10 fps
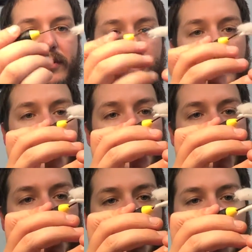The smallest
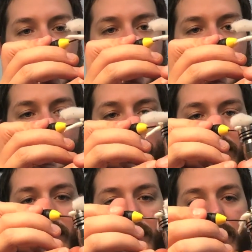one is what I use,
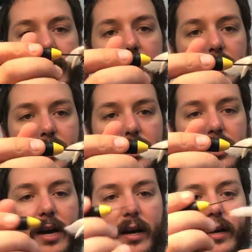and I just
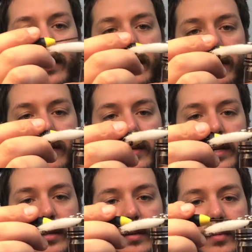tuck it
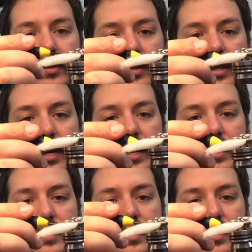underneath on both
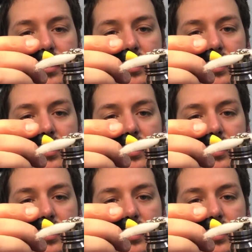sides.